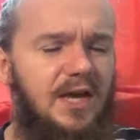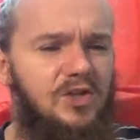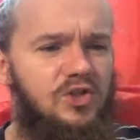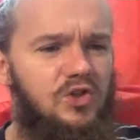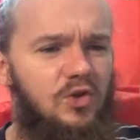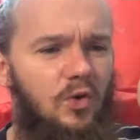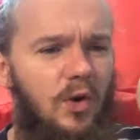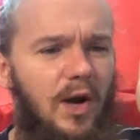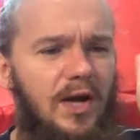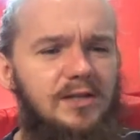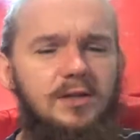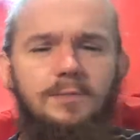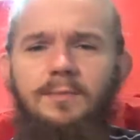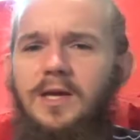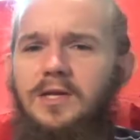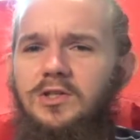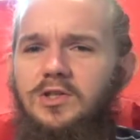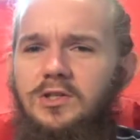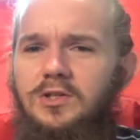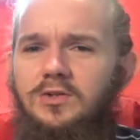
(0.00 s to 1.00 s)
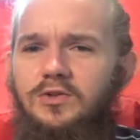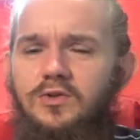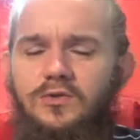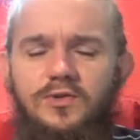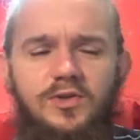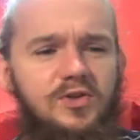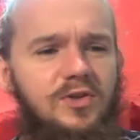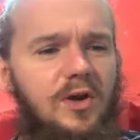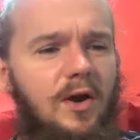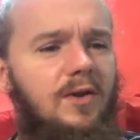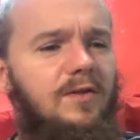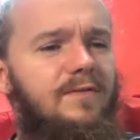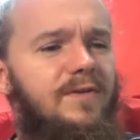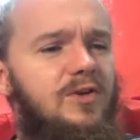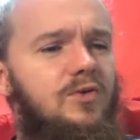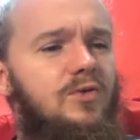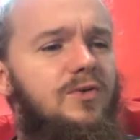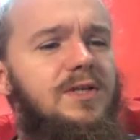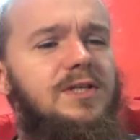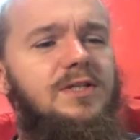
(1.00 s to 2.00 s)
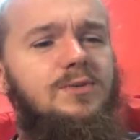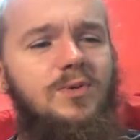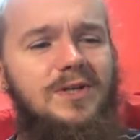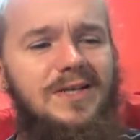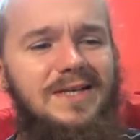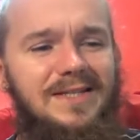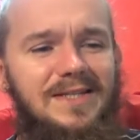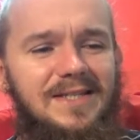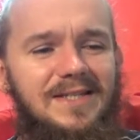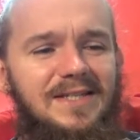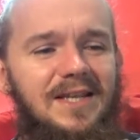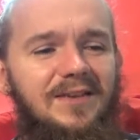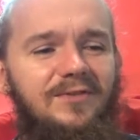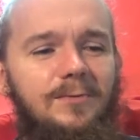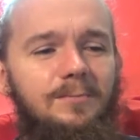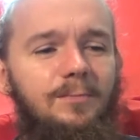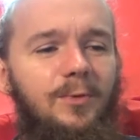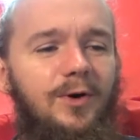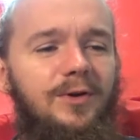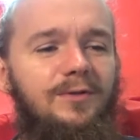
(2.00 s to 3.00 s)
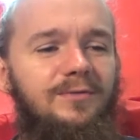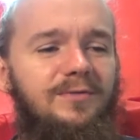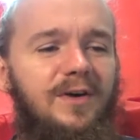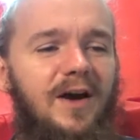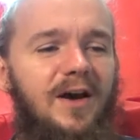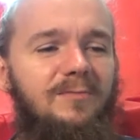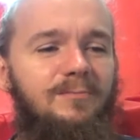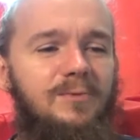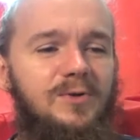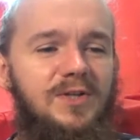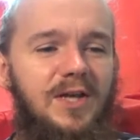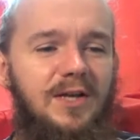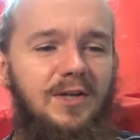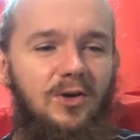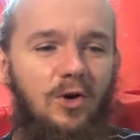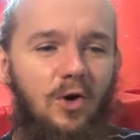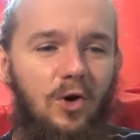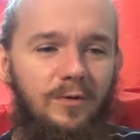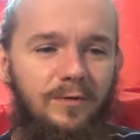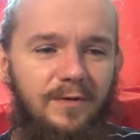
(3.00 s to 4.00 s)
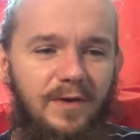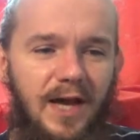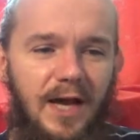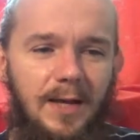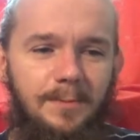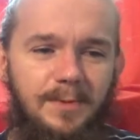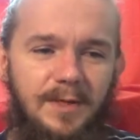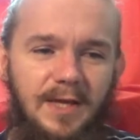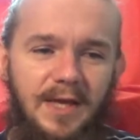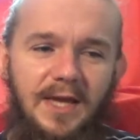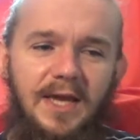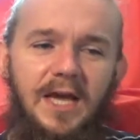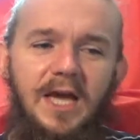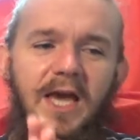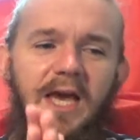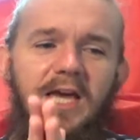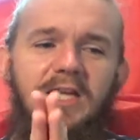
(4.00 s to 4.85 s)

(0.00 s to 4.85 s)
So as I mentioned to you at the start of the video, this one is a 7.5% coffee IPA.